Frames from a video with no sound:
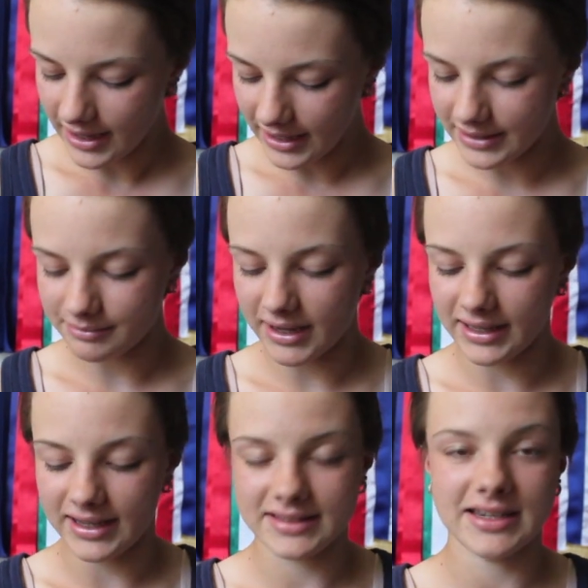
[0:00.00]
In my
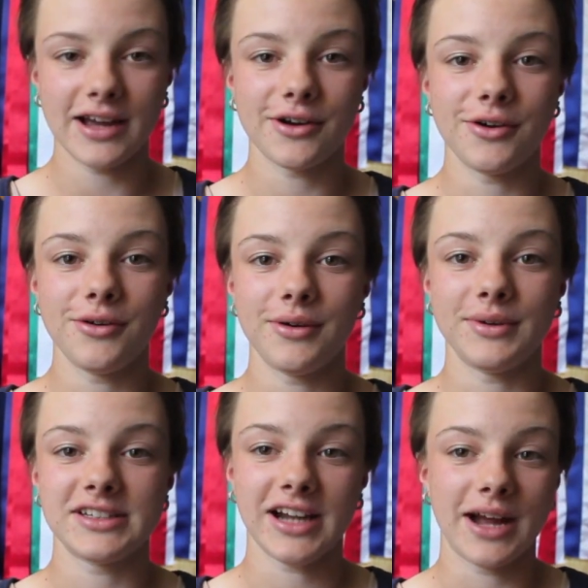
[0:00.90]
last tack haul,
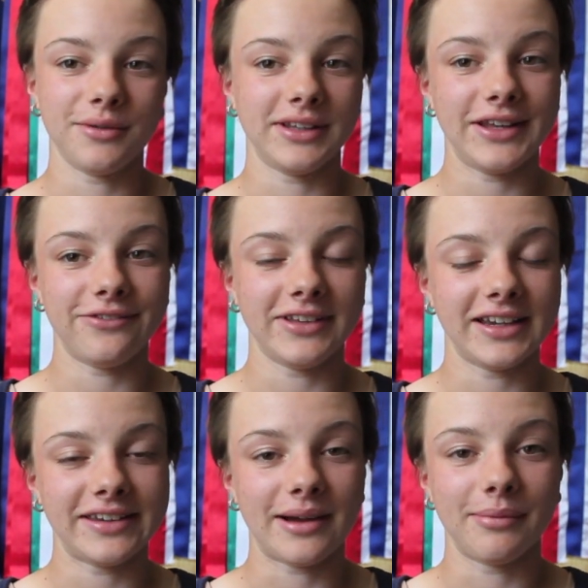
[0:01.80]
which I will leave
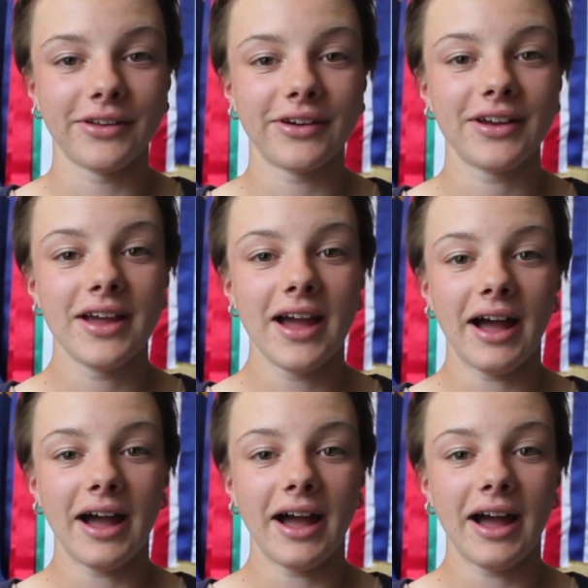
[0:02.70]
linked down below,